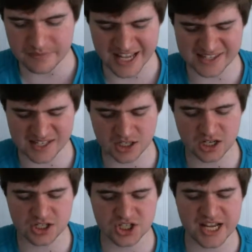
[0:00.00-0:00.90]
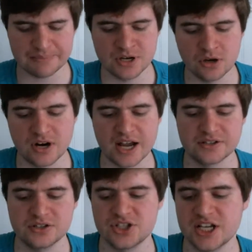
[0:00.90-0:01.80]
It's in good shape, no
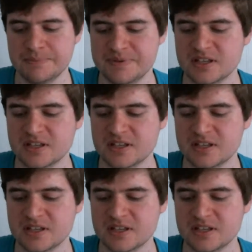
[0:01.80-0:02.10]
cracks or chips.